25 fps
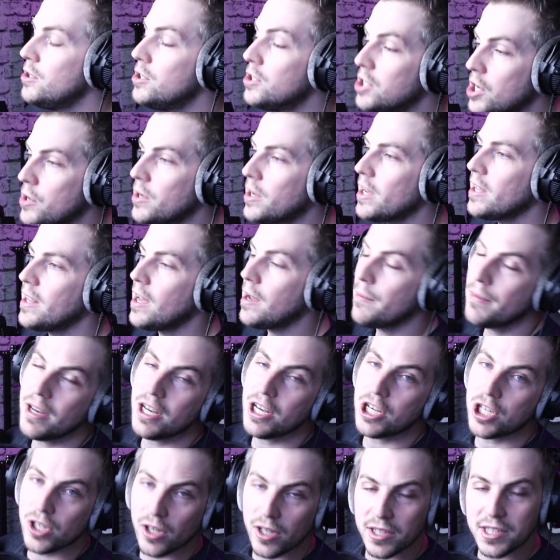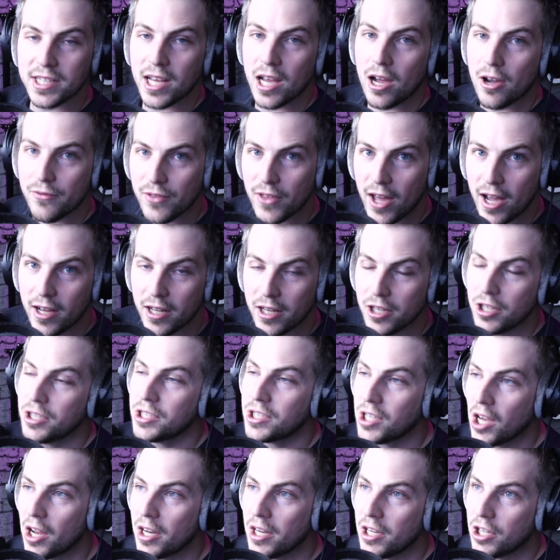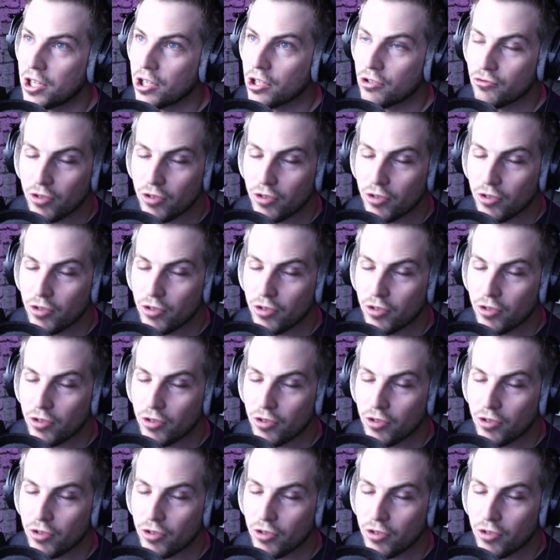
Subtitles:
don't get that many shots out of that, and you certainly couldn't